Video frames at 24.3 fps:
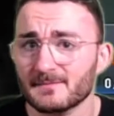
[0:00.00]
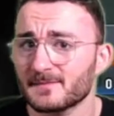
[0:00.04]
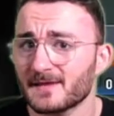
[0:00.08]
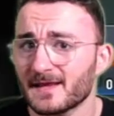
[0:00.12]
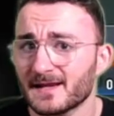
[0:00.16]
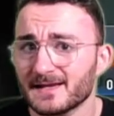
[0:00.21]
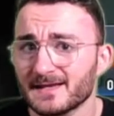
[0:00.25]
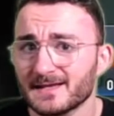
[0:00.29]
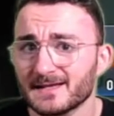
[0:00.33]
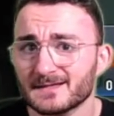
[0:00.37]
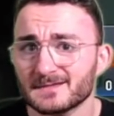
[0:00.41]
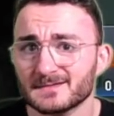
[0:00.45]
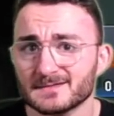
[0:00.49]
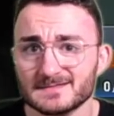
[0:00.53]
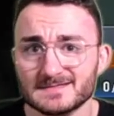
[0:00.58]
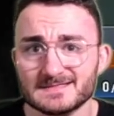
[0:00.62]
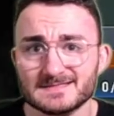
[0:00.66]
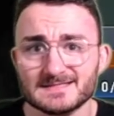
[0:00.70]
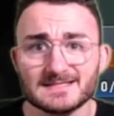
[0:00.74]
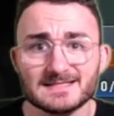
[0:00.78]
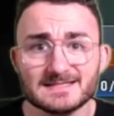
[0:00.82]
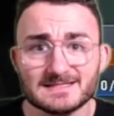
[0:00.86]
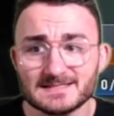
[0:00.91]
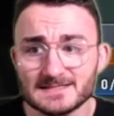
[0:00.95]
getting
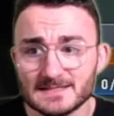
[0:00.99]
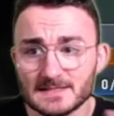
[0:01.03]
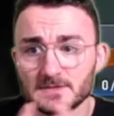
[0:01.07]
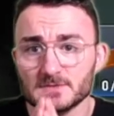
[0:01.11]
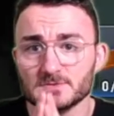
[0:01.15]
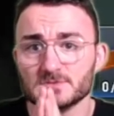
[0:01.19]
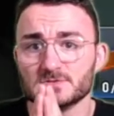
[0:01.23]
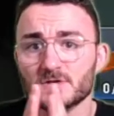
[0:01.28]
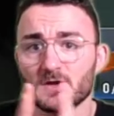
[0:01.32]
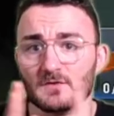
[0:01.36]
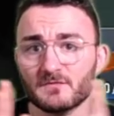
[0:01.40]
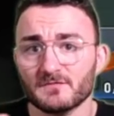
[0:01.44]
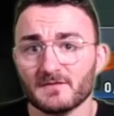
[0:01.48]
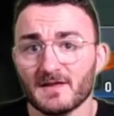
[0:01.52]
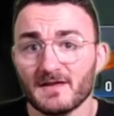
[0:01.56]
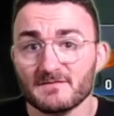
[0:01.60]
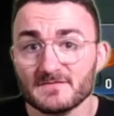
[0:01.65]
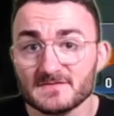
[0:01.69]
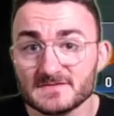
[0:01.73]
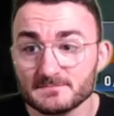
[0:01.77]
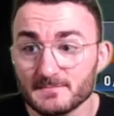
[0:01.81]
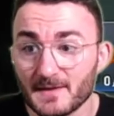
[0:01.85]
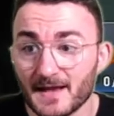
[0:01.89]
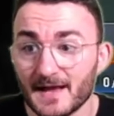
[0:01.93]
6 years of
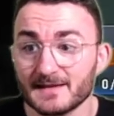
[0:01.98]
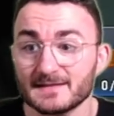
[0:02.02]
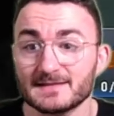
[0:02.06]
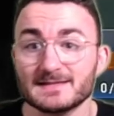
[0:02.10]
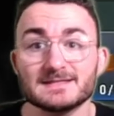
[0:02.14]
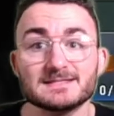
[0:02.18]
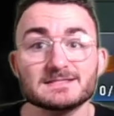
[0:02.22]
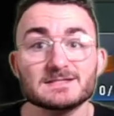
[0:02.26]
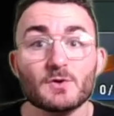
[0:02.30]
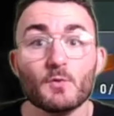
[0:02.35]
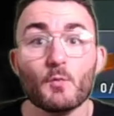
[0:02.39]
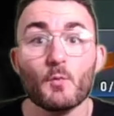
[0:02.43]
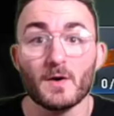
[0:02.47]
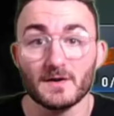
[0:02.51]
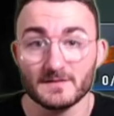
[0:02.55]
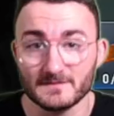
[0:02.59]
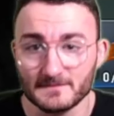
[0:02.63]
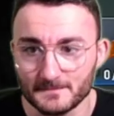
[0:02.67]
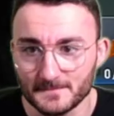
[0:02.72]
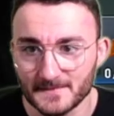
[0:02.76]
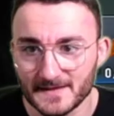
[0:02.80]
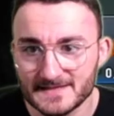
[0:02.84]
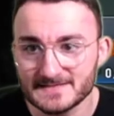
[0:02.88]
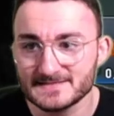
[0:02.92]
lifespan is quite
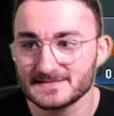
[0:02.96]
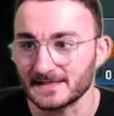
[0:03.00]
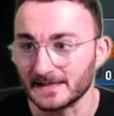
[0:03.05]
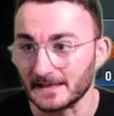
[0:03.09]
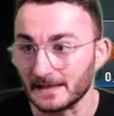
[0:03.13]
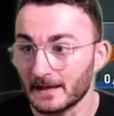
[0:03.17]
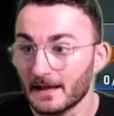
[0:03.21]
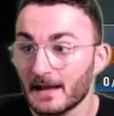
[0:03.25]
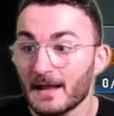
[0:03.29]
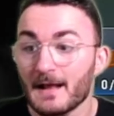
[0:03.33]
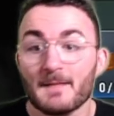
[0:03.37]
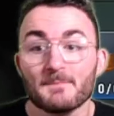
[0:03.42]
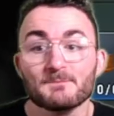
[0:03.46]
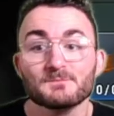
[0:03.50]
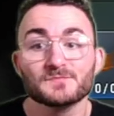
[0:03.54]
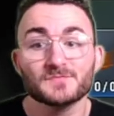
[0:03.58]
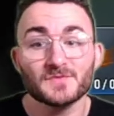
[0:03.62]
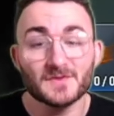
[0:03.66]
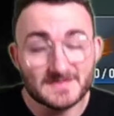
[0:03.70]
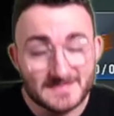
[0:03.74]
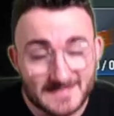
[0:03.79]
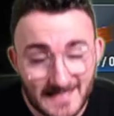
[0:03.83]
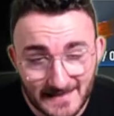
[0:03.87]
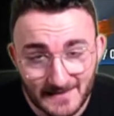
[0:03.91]
amazing.
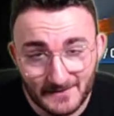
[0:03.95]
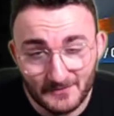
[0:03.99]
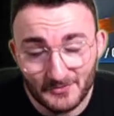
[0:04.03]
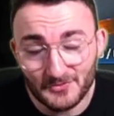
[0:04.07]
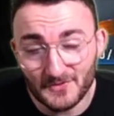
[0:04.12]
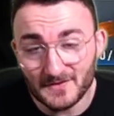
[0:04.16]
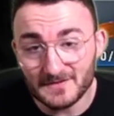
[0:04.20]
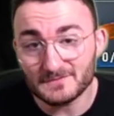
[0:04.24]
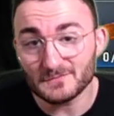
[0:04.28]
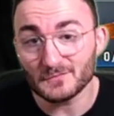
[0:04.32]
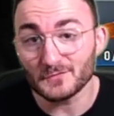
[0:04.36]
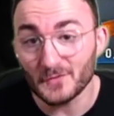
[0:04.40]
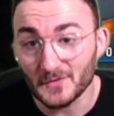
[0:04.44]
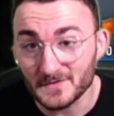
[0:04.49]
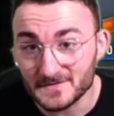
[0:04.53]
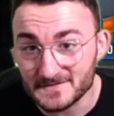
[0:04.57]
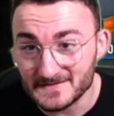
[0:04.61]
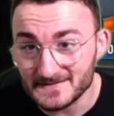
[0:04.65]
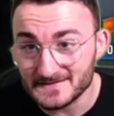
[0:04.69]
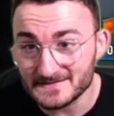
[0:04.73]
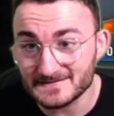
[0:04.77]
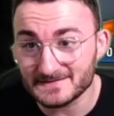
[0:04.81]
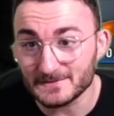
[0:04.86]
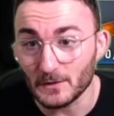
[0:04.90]
The second thing to
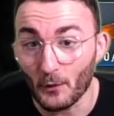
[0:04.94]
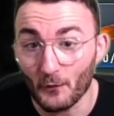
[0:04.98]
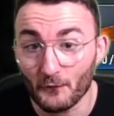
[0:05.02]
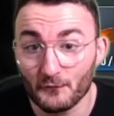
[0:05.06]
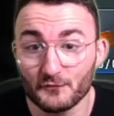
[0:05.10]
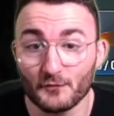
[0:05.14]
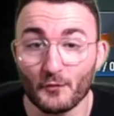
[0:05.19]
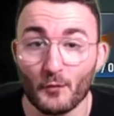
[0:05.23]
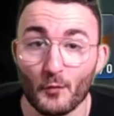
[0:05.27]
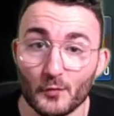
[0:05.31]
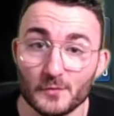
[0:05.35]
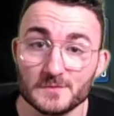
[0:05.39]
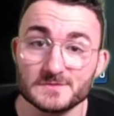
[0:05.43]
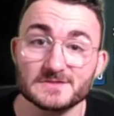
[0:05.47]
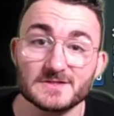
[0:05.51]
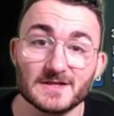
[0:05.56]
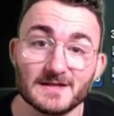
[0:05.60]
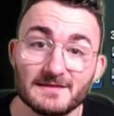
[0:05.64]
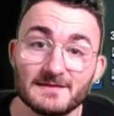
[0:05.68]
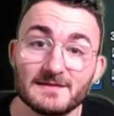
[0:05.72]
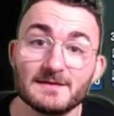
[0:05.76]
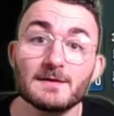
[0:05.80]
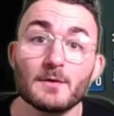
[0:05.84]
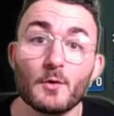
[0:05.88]
notice, of course,
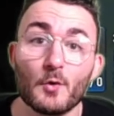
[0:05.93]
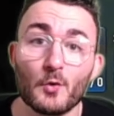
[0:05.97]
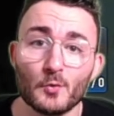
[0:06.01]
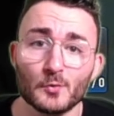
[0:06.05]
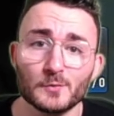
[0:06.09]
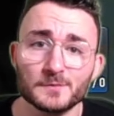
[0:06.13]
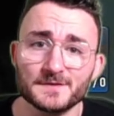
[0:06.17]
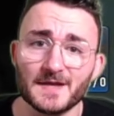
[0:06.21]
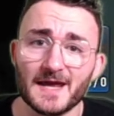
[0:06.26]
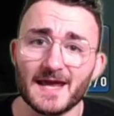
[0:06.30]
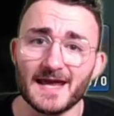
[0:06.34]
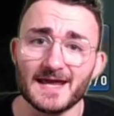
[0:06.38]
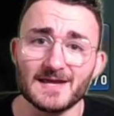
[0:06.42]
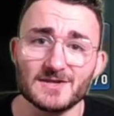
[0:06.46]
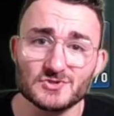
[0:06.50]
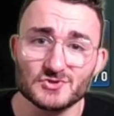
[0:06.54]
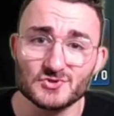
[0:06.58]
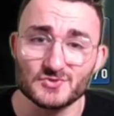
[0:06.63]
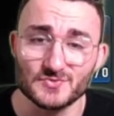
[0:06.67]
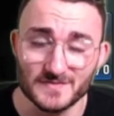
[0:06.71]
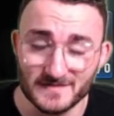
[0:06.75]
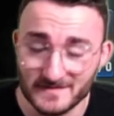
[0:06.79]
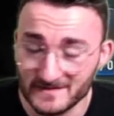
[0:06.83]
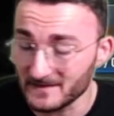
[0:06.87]
the old
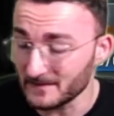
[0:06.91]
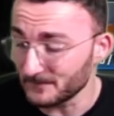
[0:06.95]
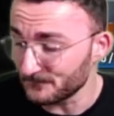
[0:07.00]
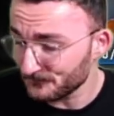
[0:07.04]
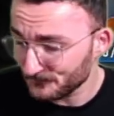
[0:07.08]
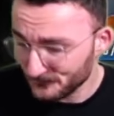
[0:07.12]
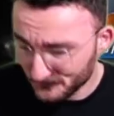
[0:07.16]
HUD.